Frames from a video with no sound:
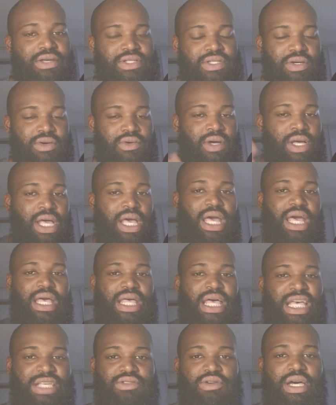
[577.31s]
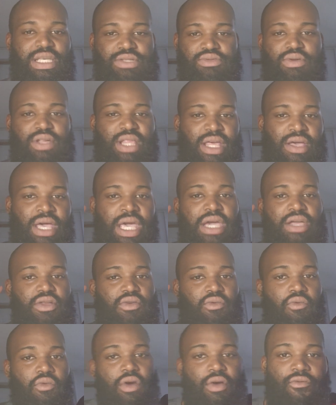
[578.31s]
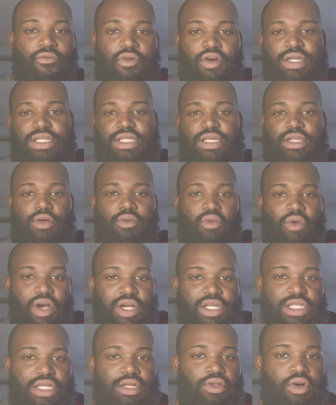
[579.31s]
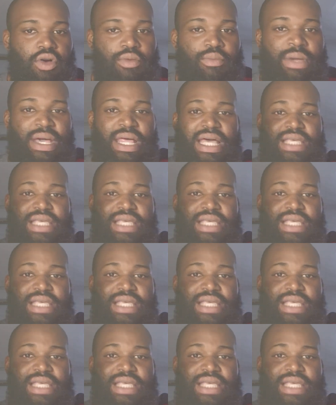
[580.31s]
So that's why I was really hearing the voice of the words of the Lord, man.